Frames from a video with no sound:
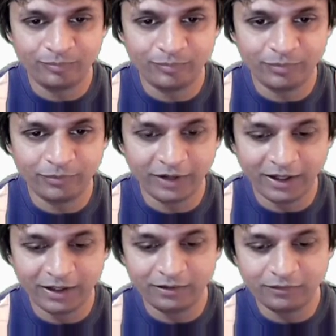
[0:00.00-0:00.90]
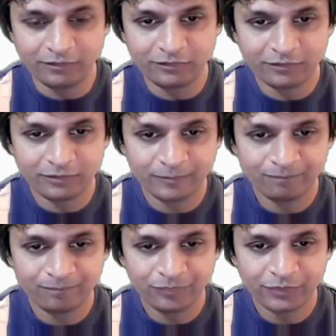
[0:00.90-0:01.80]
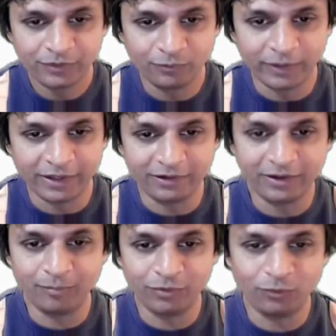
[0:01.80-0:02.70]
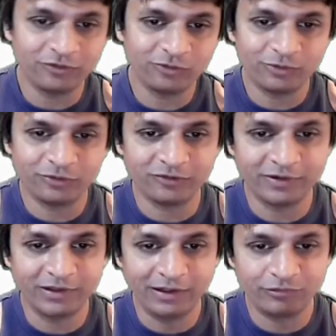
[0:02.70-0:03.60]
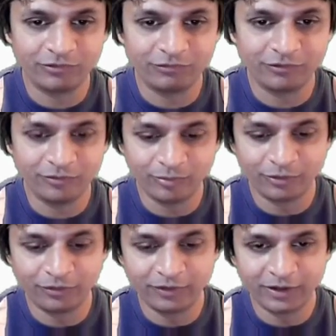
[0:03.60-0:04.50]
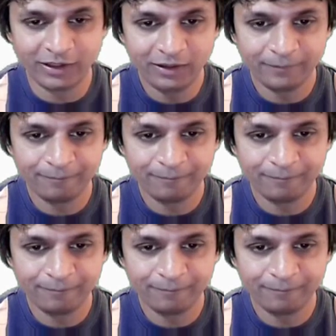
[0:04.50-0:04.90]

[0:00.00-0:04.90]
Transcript: brand where the number was, which was on the left, if you remember correctly.